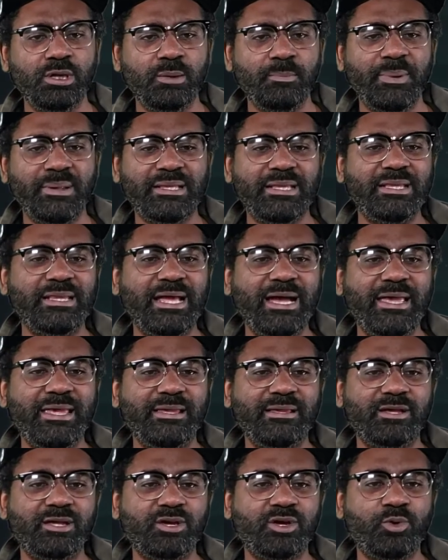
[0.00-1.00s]
But then
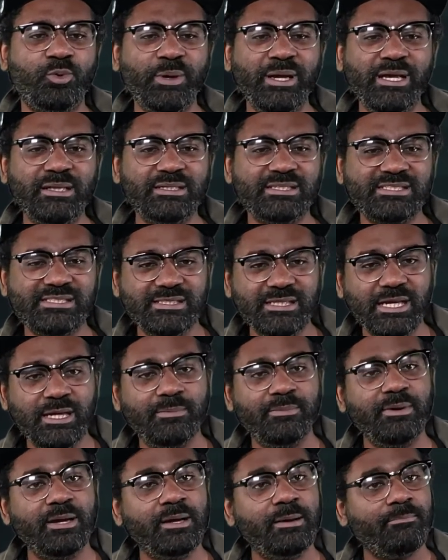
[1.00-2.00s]
like Queen and
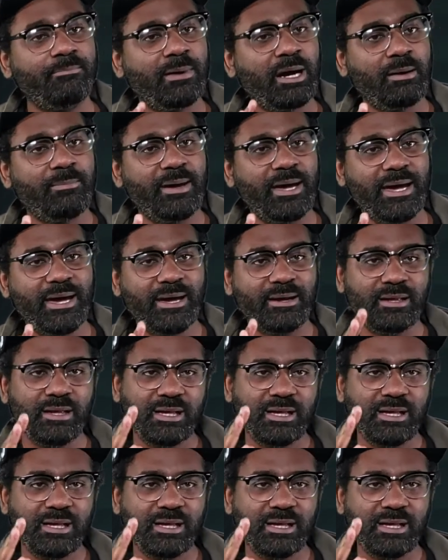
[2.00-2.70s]
Slim, my bad.